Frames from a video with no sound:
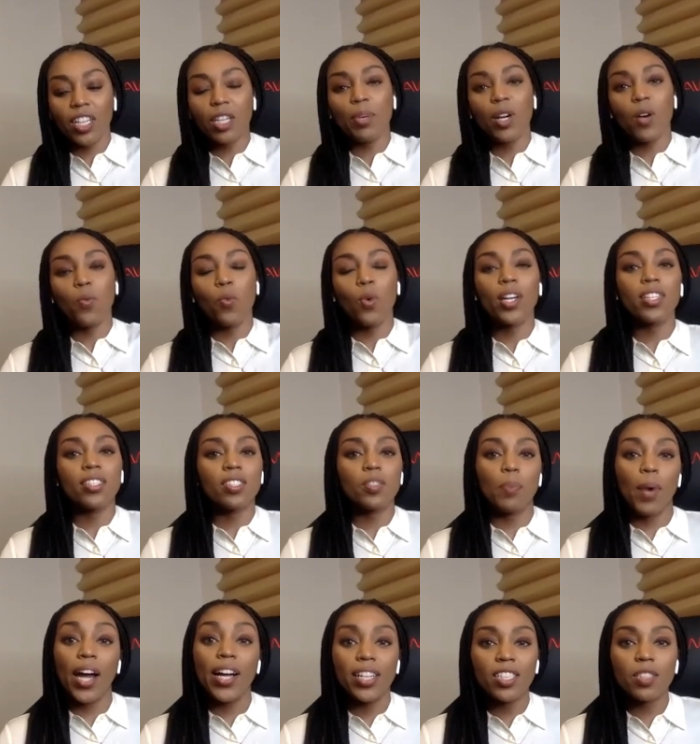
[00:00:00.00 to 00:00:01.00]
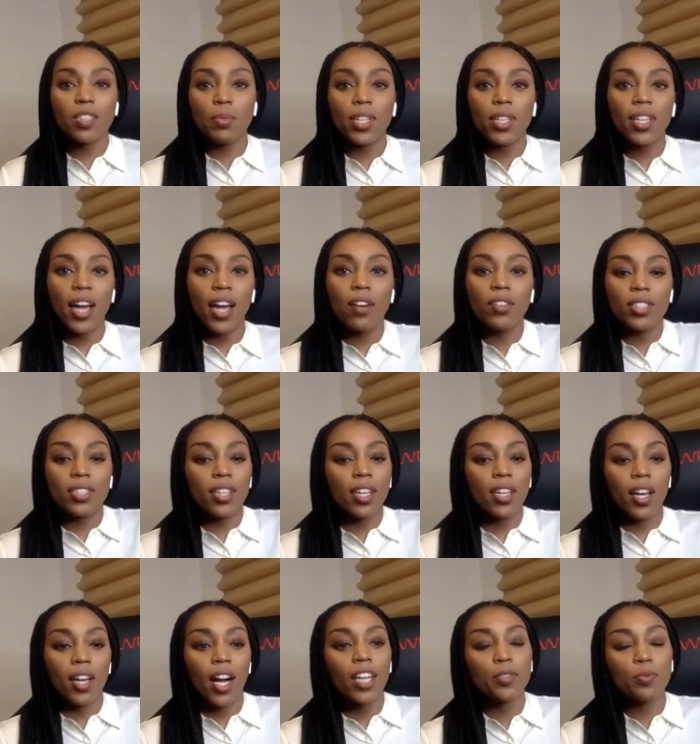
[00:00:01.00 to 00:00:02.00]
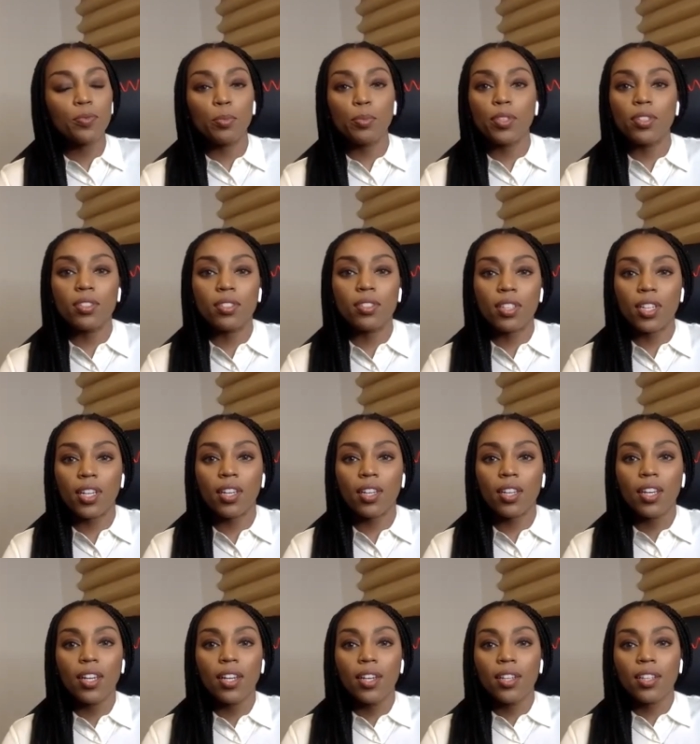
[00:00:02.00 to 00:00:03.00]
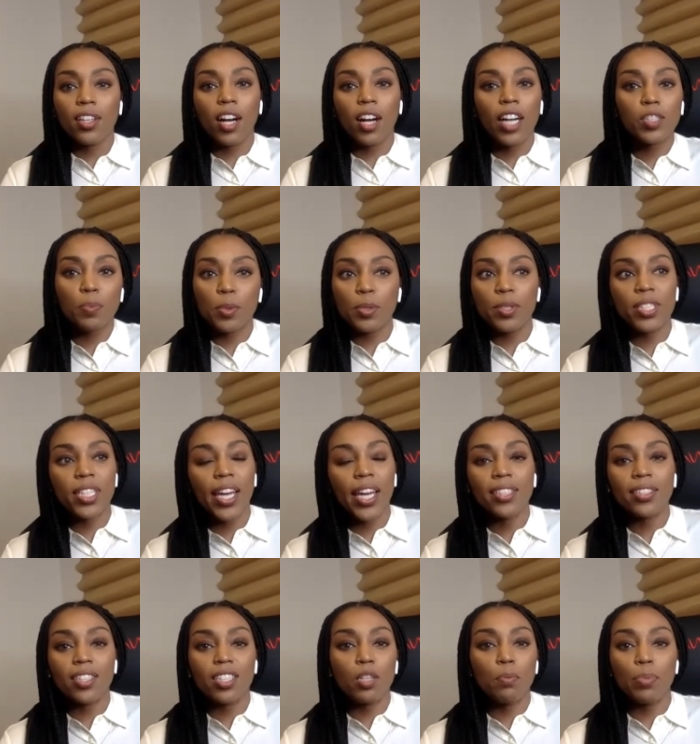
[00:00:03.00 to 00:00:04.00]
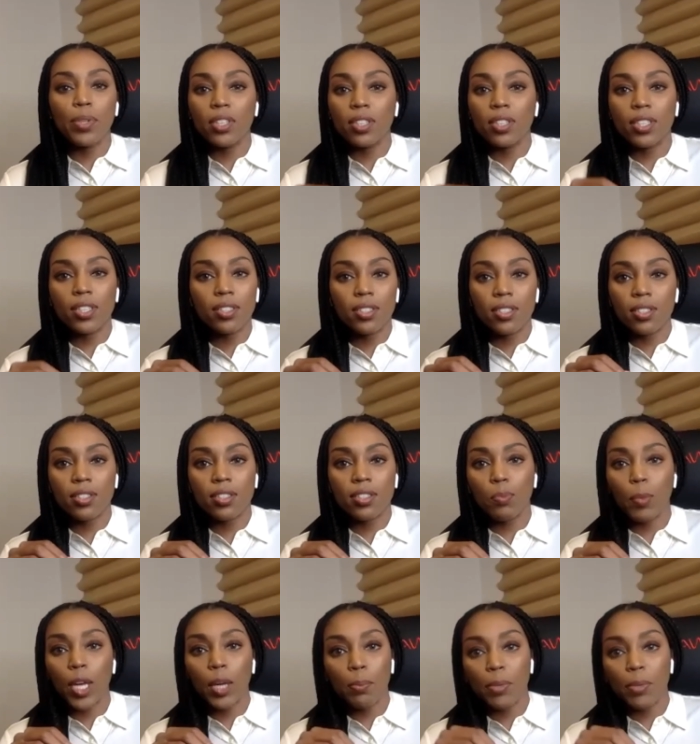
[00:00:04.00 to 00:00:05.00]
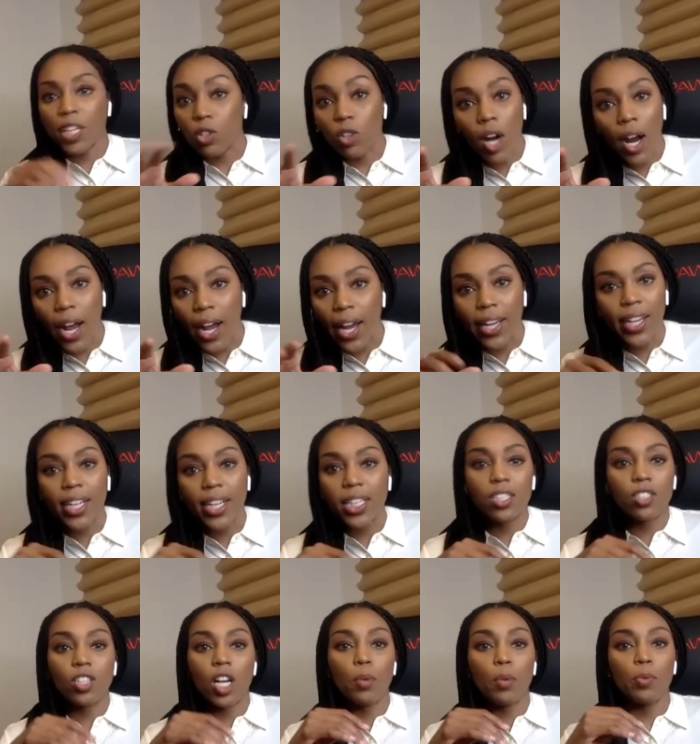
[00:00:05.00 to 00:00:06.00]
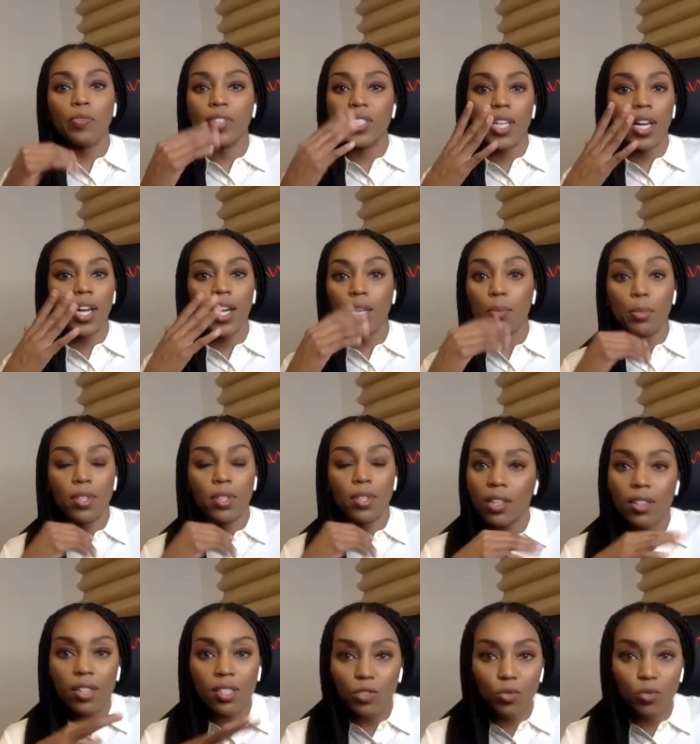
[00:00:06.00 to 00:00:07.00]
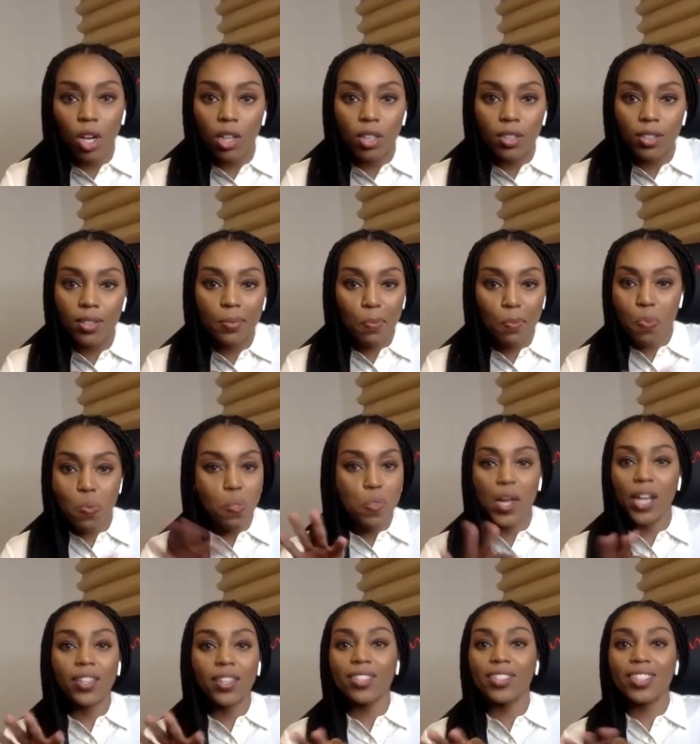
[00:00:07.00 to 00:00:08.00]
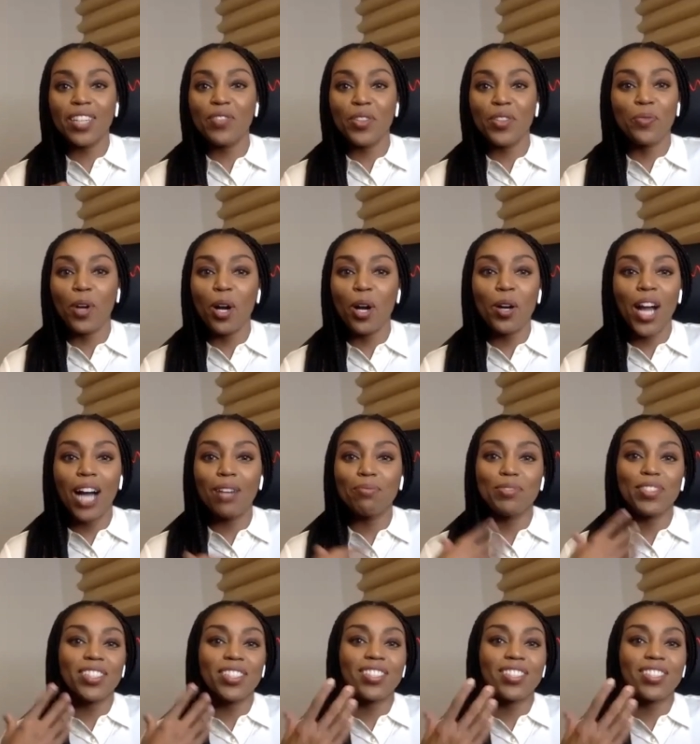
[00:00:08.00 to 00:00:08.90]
about what inspires me, I would say gospel music. Gospel music has the ability just to make me cry at the drop of a dime. Nothing's wrong. Nothing's even wrong. I'm just